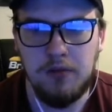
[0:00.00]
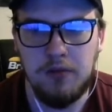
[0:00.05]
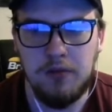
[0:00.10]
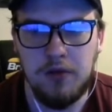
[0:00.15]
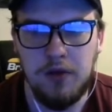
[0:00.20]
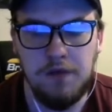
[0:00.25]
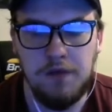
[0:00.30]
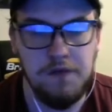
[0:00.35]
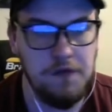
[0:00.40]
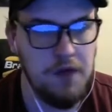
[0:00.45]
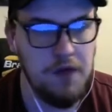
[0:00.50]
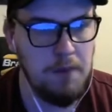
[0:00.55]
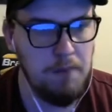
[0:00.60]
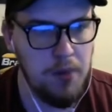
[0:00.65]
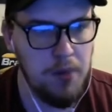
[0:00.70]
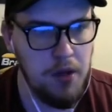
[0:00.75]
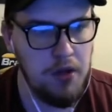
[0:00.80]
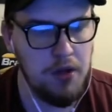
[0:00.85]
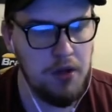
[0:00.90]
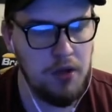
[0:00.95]
If
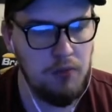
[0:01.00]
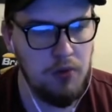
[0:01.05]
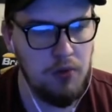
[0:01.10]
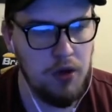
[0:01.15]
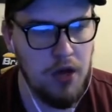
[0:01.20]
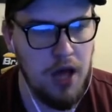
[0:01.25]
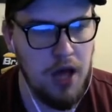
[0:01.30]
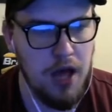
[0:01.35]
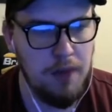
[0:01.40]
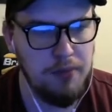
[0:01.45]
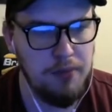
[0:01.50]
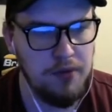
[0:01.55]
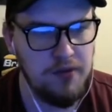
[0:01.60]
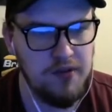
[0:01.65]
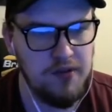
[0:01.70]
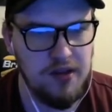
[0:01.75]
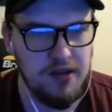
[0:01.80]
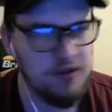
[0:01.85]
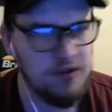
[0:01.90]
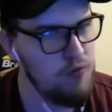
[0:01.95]
Burnley one happens,
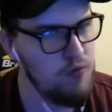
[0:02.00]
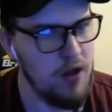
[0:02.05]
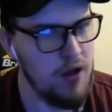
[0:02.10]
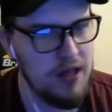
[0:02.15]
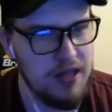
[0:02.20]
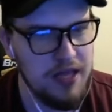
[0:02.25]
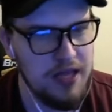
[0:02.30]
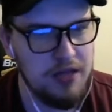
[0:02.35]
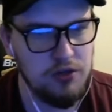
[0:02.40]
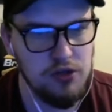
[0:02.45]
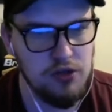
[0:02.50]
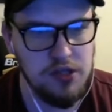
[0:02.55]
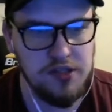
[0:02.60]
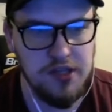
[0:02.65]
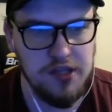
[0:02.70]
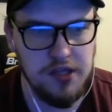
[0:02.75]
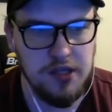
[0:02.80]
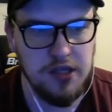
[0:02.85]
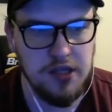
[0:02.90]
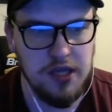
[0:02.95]
then it's really
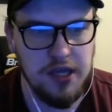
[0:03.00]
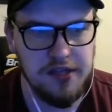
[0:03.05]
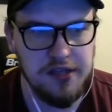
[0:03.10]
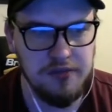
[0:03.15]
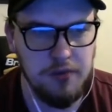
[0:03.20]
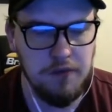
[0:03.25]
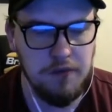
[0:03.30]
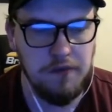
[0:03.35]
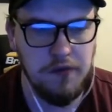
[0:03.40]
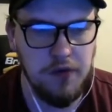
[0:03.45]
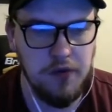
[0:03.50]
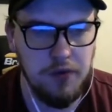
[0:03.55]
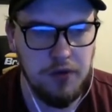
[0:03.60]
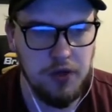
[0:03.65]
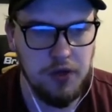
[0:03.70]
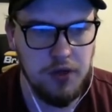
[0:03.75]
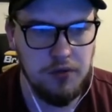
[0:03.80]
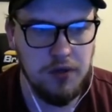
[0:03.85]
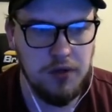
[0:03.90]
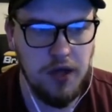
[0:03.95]
interesting that theirs went through and
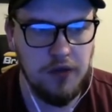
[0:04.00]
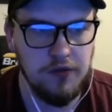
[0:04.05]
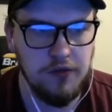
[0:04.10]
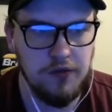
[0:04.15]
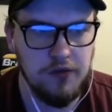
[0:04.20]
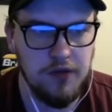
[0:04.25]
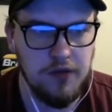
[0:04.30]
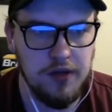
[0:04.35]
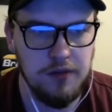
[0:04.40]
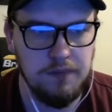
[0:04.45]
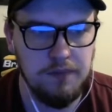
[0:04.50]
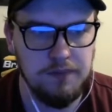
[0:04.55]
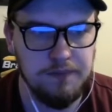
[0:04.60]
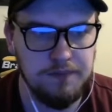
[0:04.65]
Newcastle's didn't.